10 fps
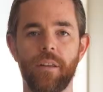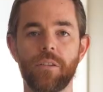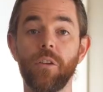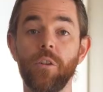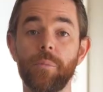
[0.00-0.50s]

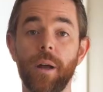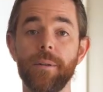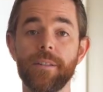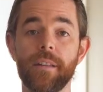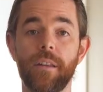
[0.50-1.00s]
So you've
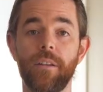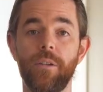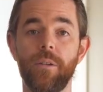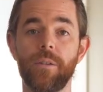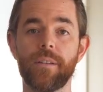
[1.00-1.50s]
probably seen on the
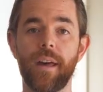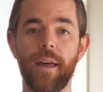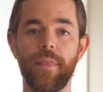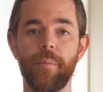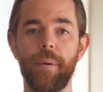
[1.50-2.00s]
news
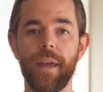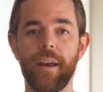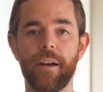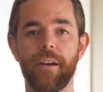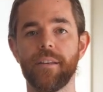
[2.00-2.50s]
that the Bay
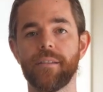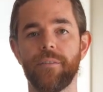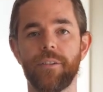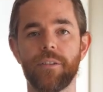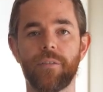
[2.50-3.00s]
Area
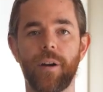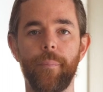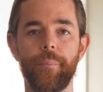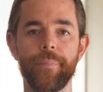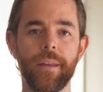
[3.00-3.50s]
suffers
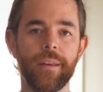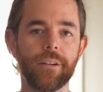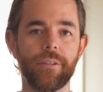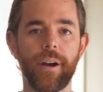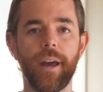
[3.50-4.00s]
from
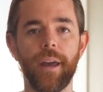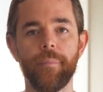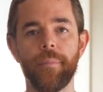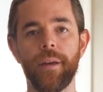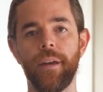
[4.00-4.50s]

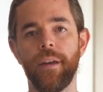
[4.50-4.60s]
crime,